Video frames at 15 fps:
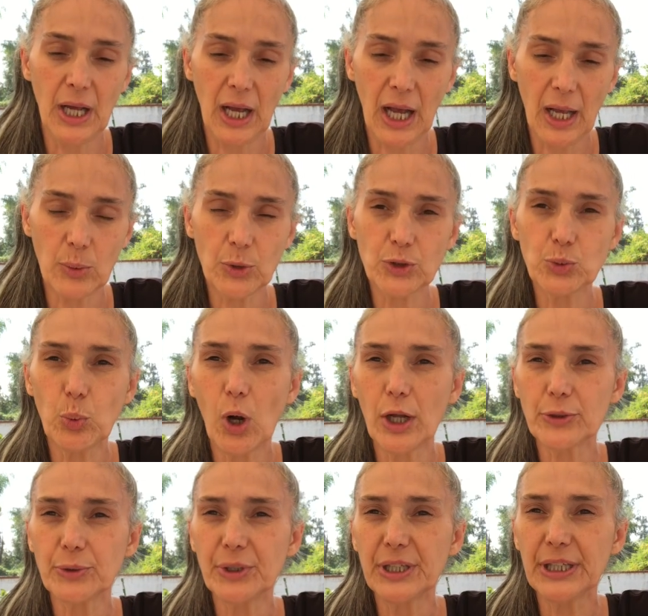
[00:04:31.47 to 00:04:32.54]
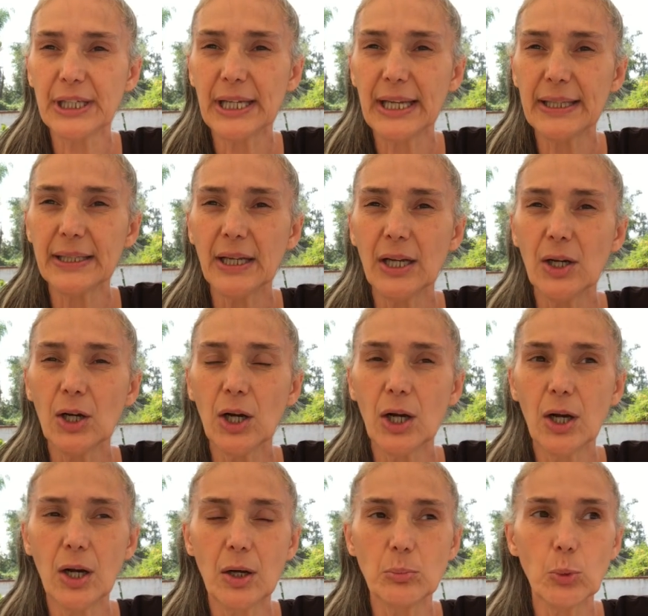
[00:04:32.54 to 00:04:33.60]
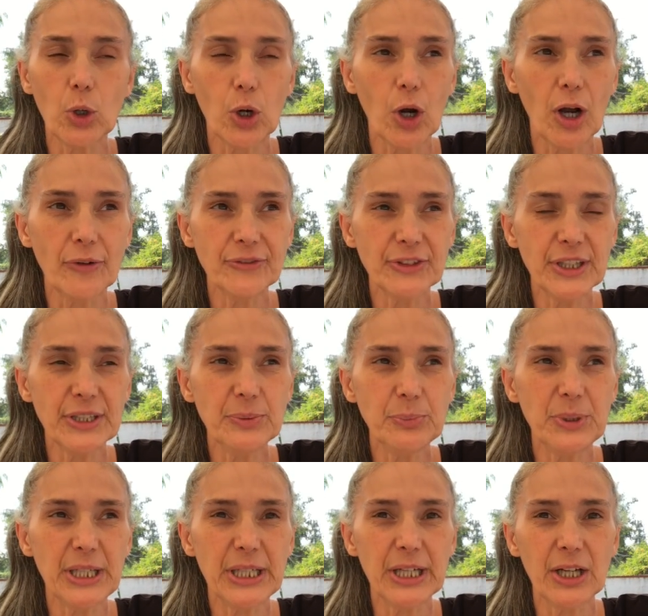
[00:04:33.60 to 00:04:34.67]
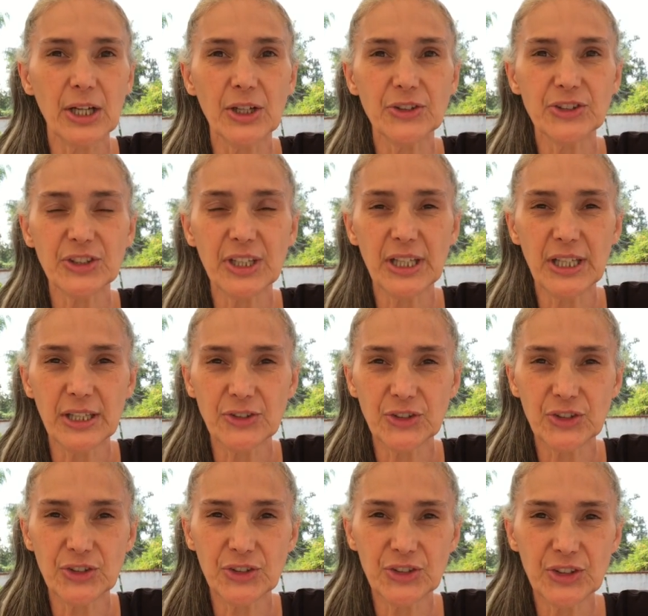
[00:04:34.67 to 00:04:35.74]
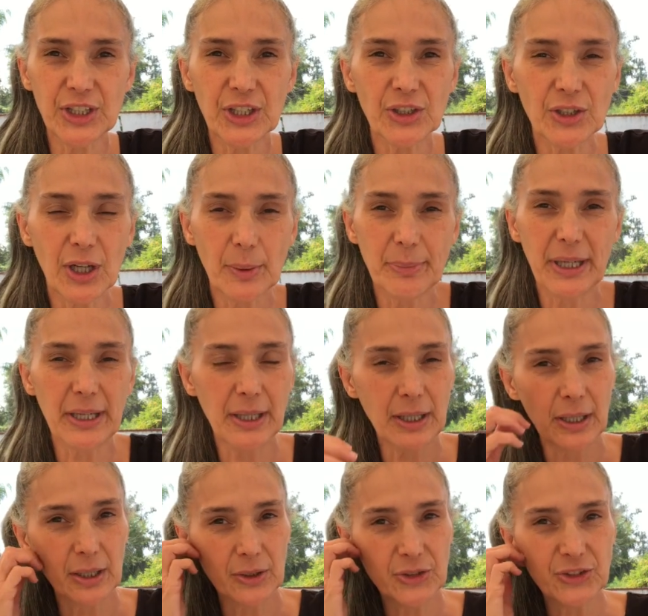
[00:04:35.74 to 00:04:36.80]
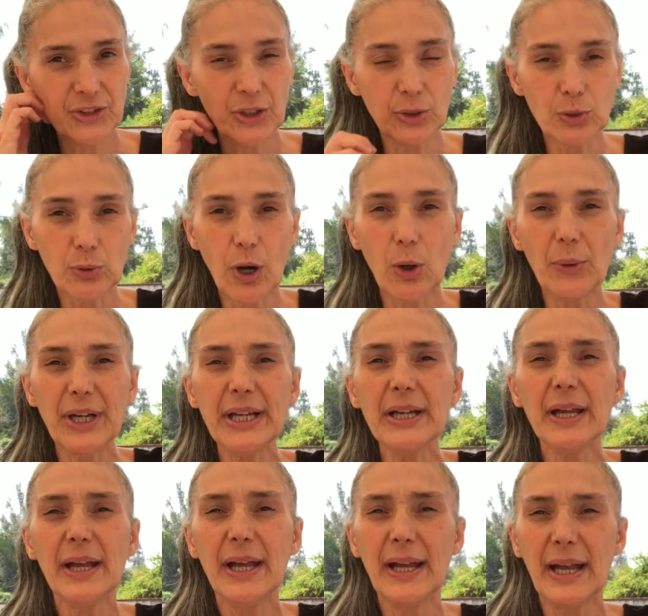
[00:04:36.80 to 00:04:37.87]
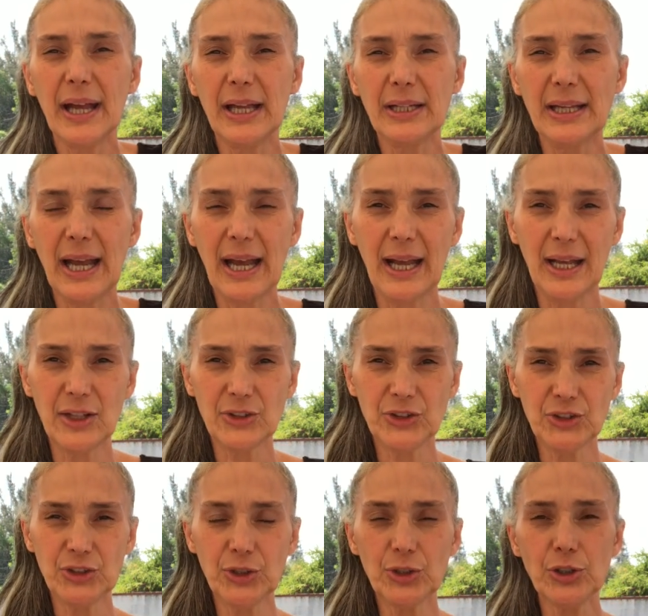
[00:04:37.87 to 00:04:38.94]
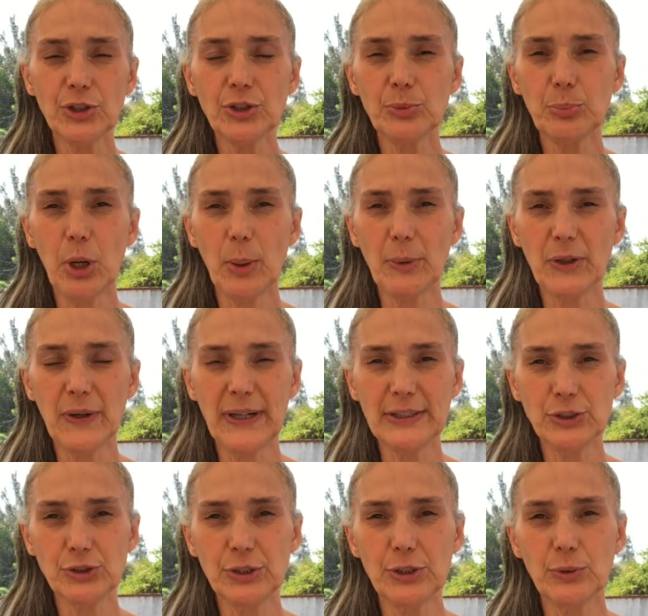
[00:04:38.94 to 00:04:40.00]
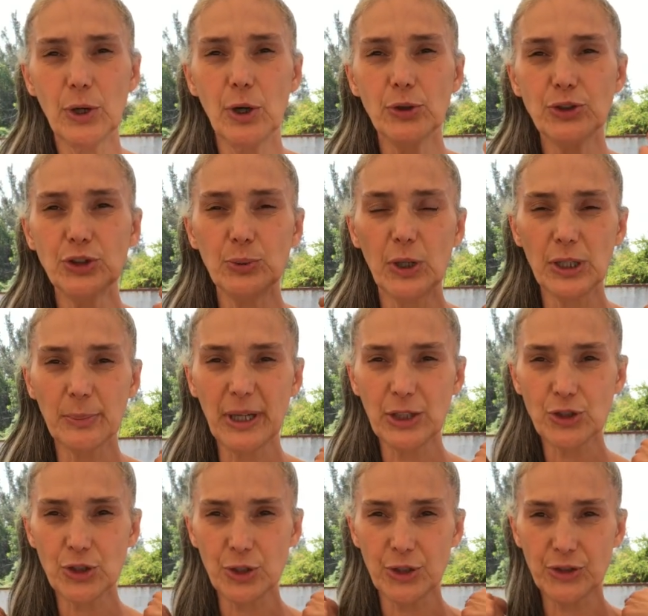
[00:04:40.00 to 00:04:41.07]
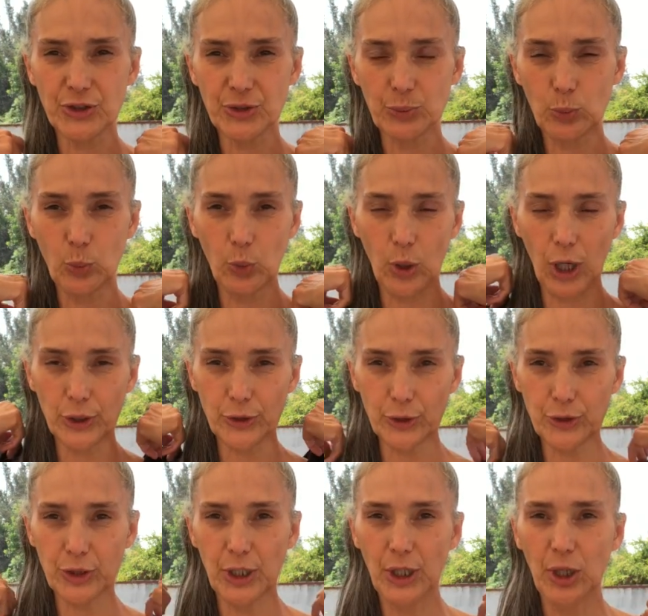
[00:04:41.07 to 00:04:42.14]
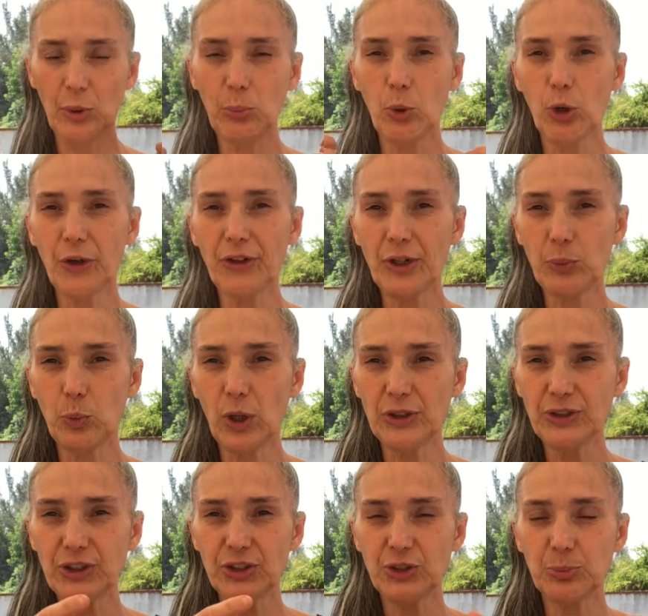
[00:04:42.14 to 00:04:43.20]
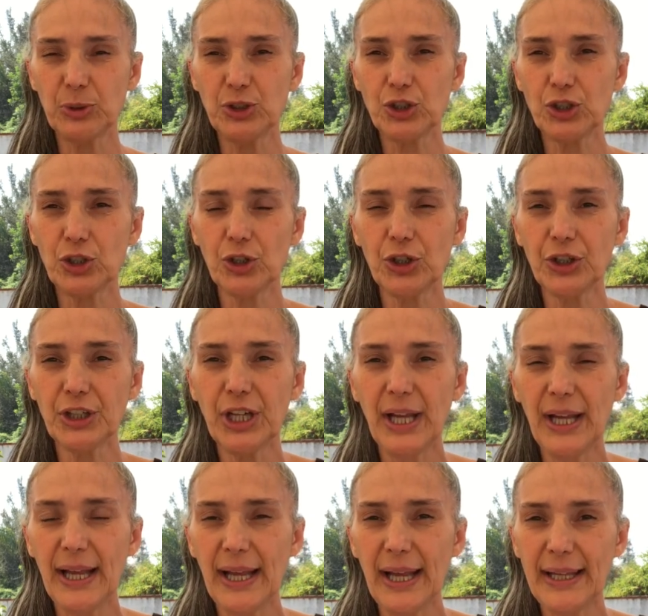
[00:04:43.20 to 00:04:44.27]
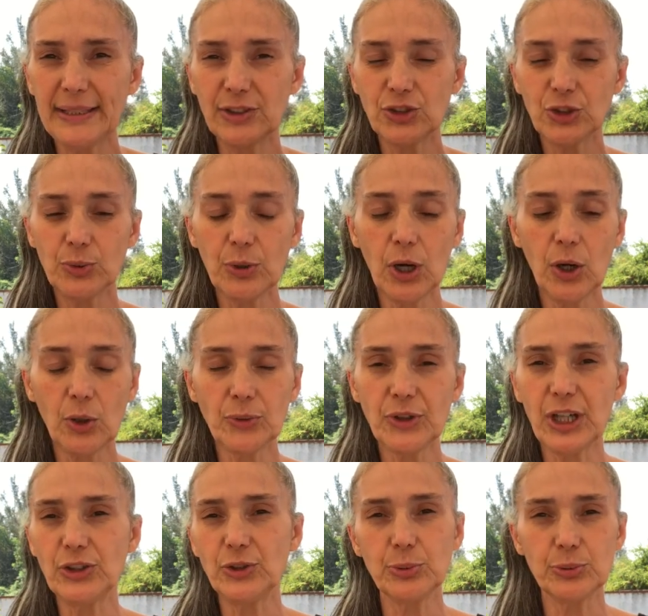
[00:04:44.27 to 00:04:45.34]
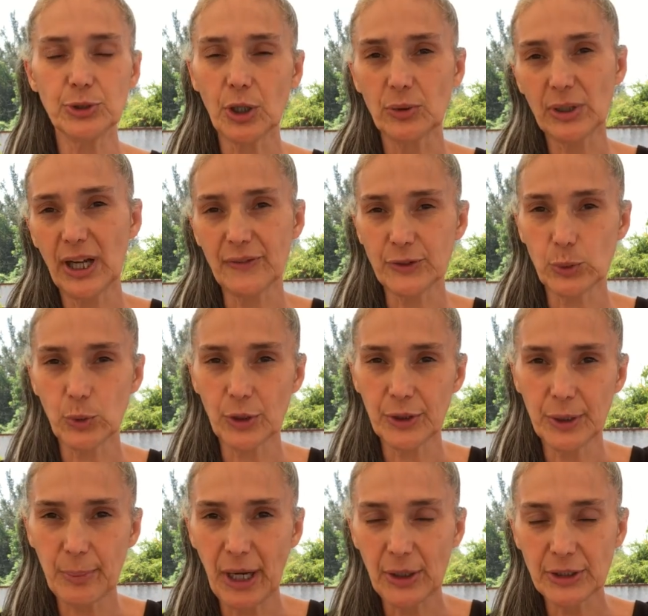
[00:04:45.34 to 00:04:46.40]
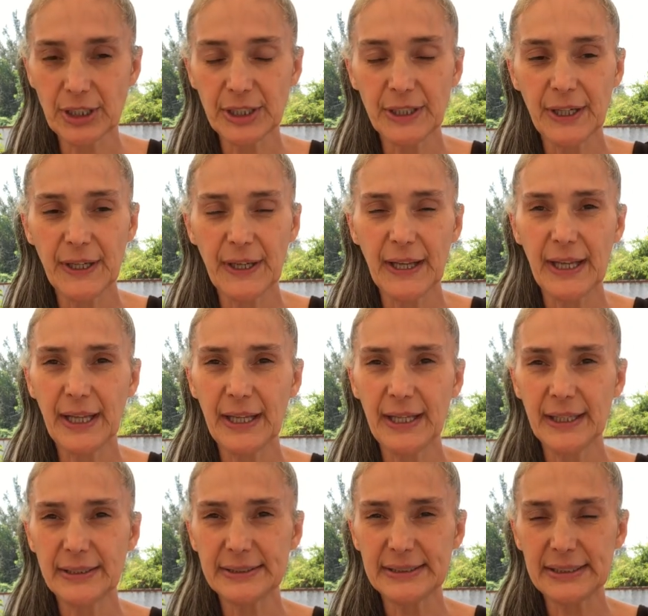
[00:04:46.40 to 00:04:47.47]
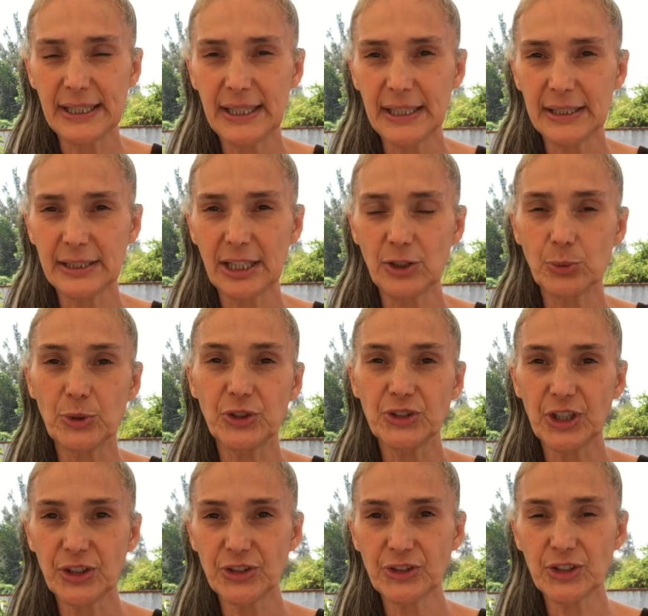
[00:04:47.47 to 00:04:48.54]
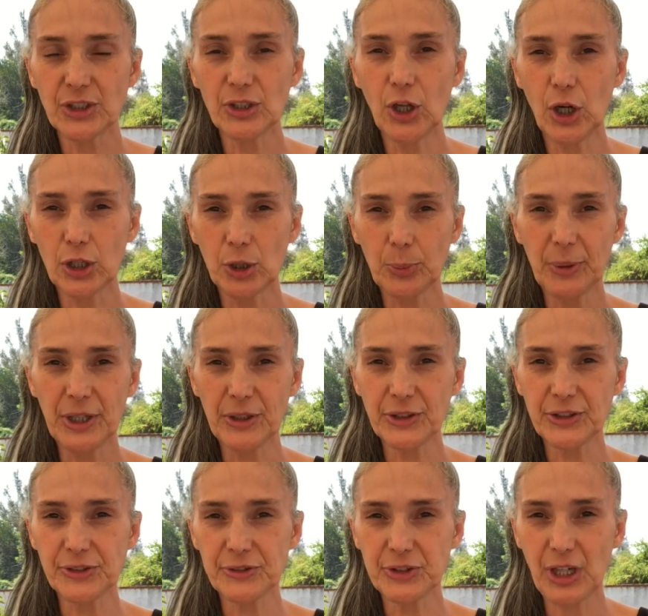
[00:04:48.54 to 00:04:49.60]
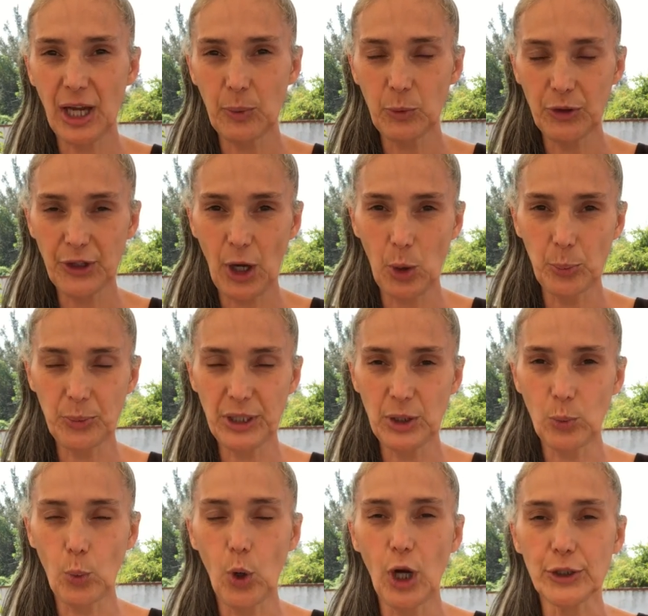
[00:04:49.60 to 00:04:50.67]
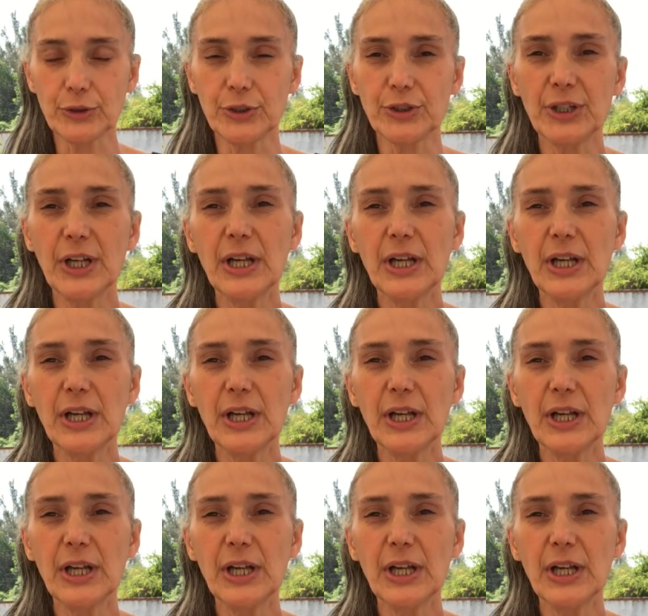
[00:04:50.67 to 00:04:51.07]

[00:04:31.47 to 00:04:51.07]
I was watering it more often because it's still a bit still growing, and as your pomegranate tree grows, you want to make sure it's watered more than once it's matured and it's grown. Then you don't have to worry about it and it can resist longer periods of time without being watered.